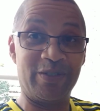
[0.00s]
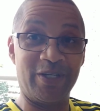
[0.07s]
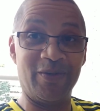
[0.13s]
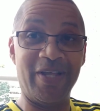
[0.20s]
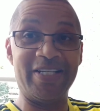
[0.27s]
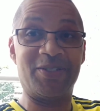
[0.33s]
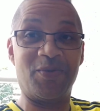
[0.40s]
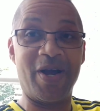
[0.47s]
So
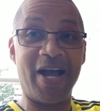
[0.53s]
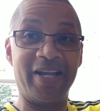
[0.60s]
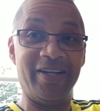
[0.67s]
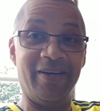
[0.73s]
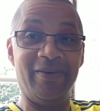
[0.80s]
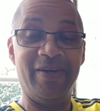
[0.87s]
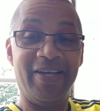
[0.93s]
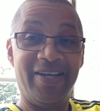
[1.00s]
that's why
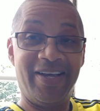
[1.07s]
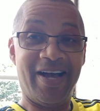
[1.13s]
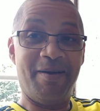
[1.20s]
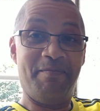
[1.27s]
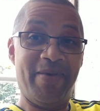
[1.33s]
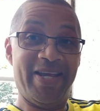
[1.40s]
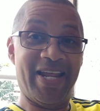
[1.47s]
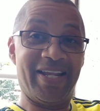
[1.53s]

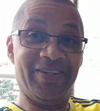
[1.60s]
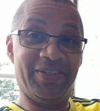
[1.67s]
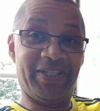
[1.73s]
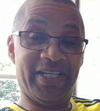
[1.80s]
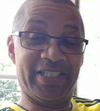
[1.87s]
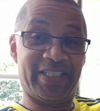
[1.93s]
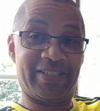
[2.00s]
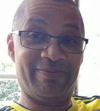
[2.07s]
I may not
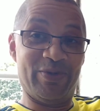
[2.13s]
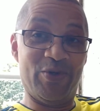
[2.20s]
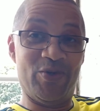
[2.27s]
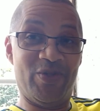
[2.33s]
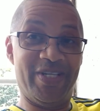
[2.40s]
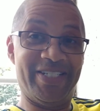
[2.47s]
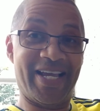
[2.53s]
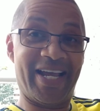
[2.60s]
look as
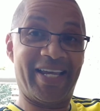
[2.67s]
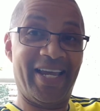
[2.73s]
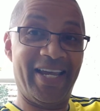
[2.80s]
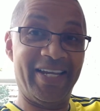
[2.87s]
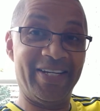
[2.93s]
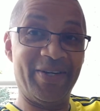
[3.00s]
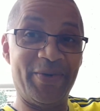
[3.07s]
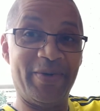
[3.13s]
smooth as I
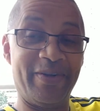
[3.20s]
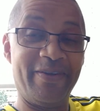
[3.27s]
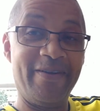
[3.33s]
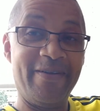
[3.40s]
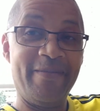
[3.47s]
can do it.